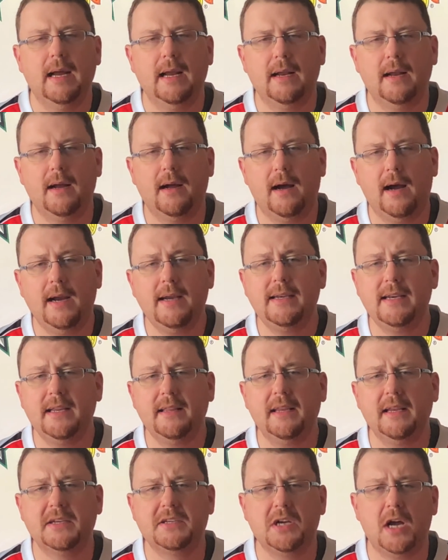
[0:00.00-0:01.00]
uh,
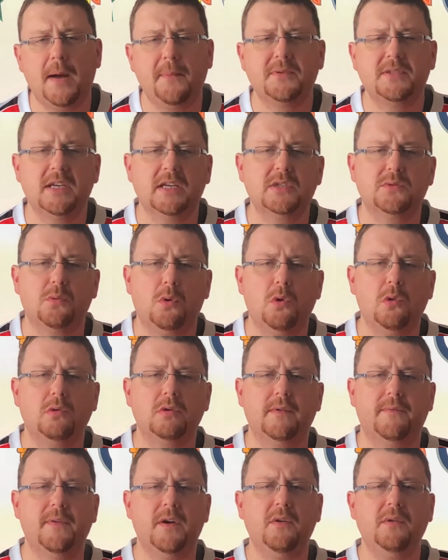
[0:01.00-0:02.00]
ideally a top six roller,
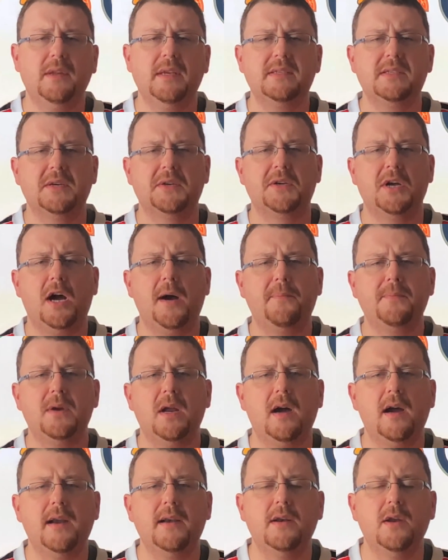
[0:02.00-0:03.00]
at the very least a top
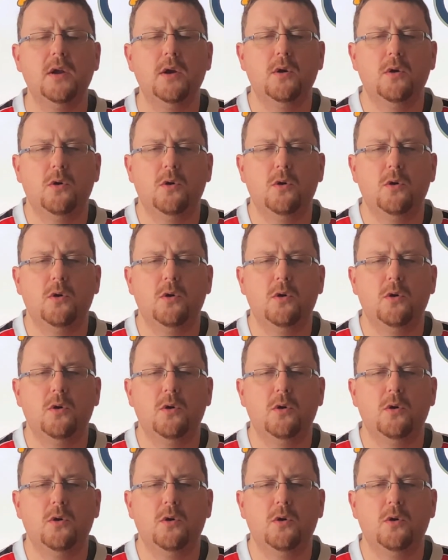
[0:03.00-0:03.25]
nine,